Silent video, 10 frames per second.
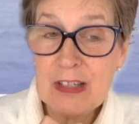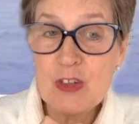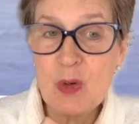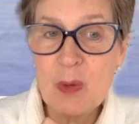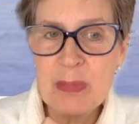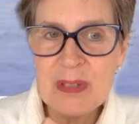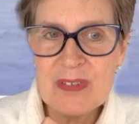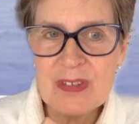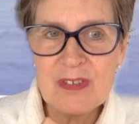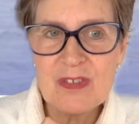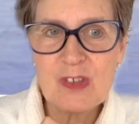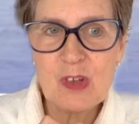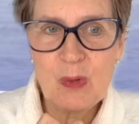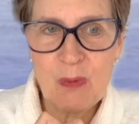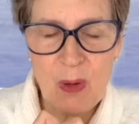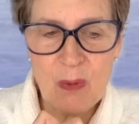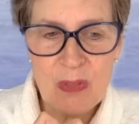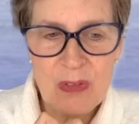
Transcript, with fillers: your business growth.